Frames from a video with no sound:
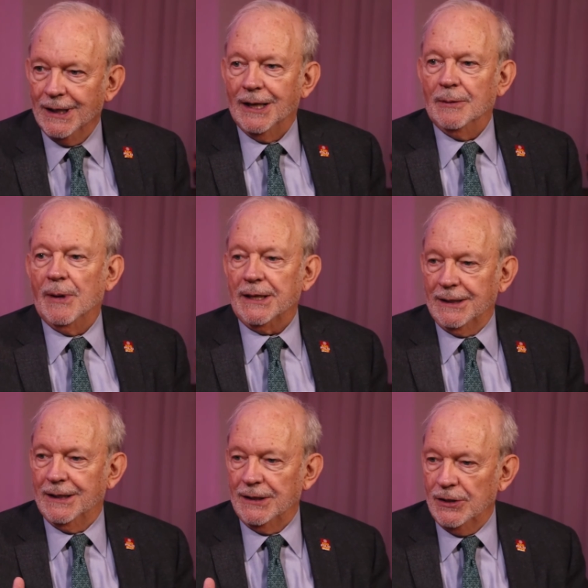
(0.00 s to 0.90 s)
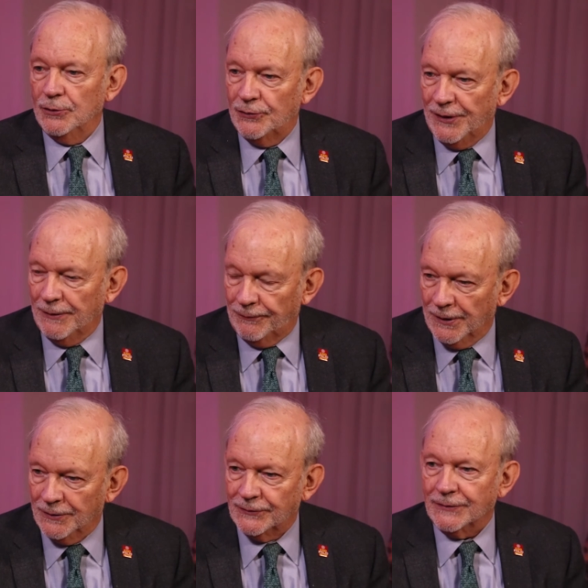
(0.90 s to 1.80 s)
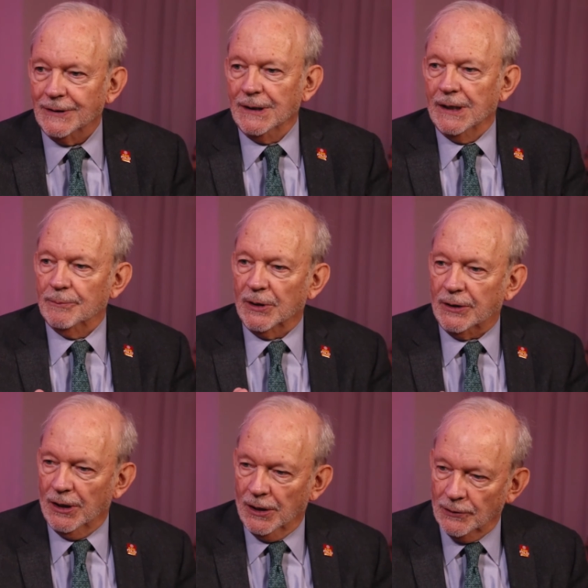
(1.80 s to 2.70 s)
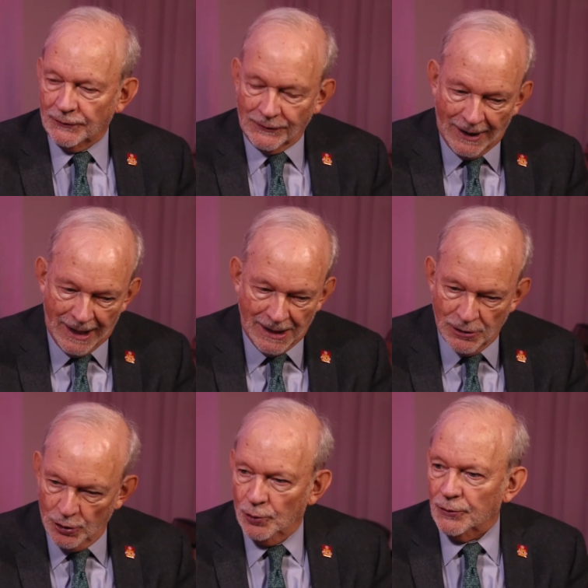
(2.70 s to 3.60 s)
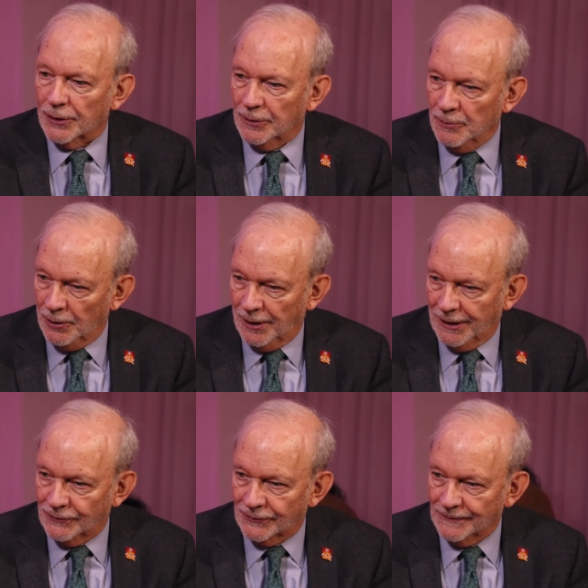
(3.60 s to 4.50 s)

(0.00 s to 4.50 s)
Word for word: and making a huge difference because they knew the communities.